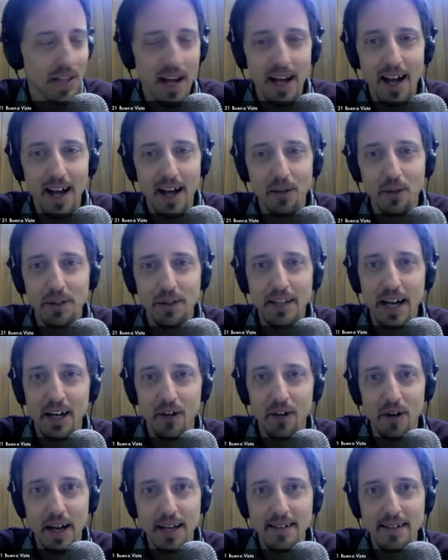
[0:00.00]
I will
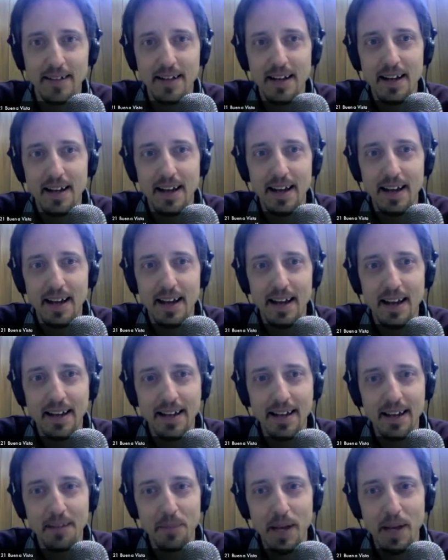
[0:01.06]
decorate
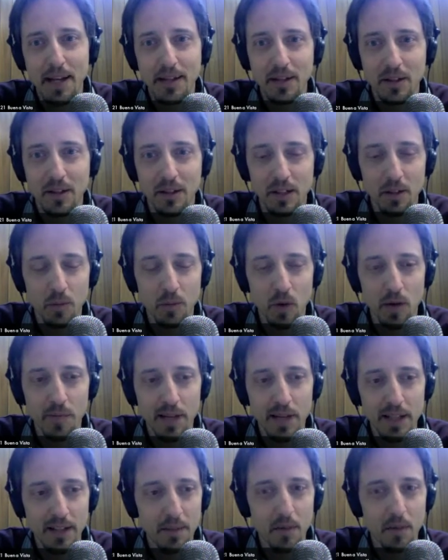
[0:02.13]
and make it look a little more appealing.